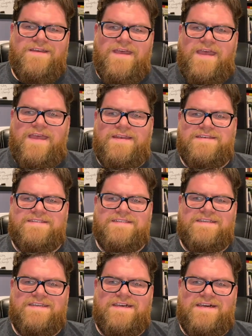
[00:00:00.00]
And
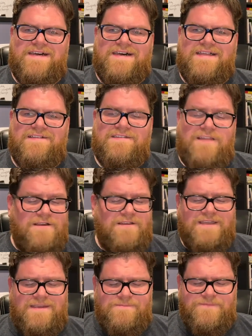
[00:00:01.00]

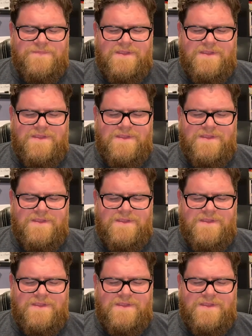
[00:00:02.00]
Luckily,